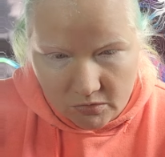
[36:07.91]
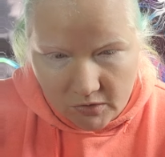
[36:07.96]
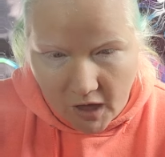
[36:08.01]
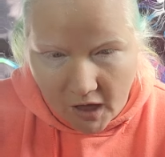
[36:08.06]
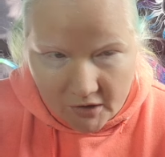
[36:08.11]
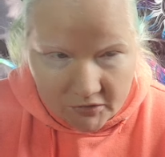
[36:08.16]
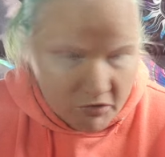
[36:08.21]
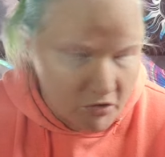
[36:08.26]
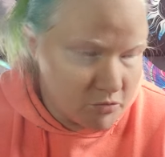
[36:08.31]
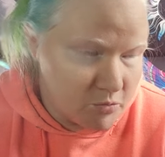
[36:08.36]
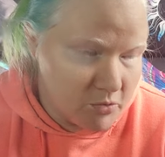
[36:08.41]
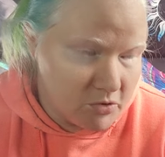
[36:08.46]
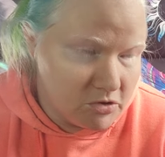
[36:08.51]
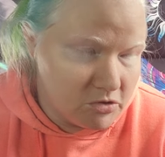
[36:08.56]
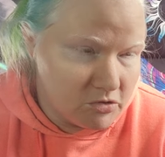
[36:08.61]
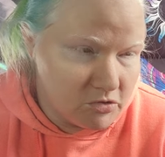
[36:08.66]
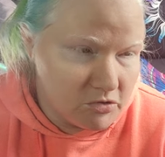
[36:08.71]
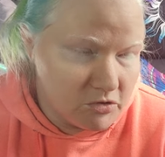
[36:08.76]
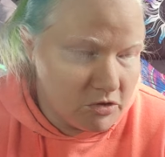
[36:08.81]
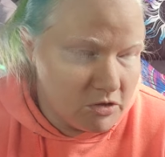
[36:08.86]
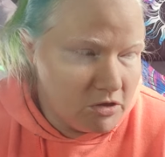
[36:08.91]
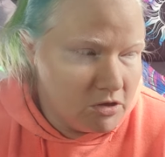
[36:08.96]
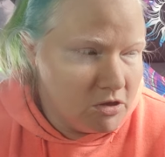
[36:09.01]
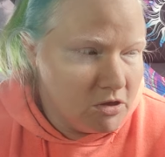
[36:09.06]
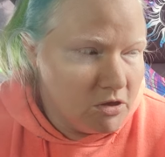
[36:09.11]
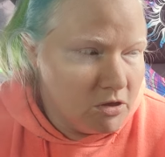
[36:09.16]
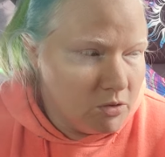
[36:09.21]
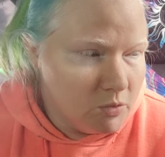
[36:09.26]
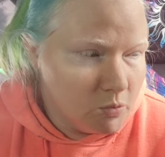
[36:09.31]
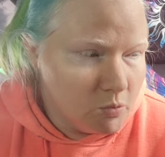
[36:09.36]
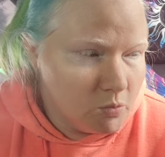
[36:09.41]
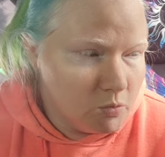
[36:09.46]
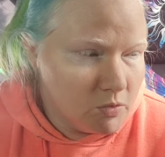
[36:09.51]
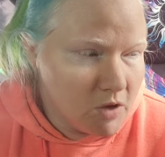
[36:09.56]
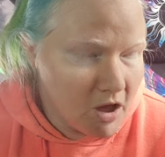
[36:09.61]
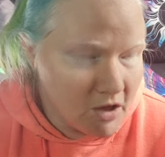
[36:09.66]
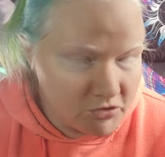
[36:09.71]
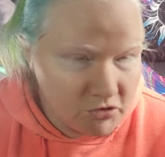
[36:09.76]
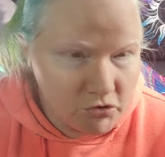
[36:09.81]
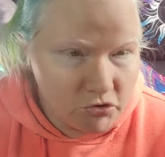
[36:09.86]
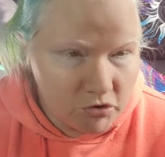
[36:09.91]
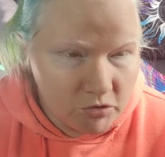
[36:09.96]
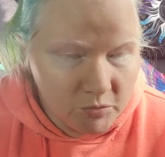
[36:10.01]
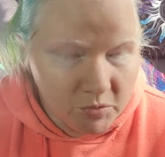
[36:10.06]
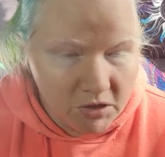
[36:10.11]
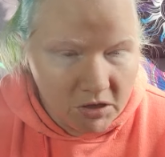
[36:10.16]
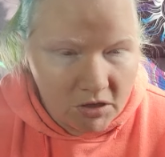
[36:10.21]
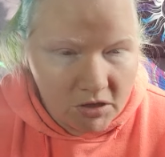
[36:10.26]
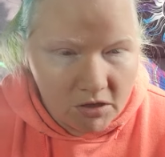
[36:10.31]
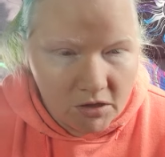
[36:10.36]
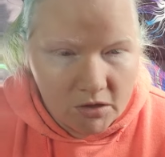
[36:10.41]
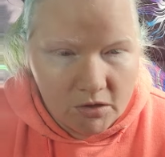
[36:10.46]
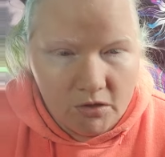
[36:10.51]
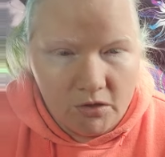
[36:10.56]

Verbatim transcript: access points as it should be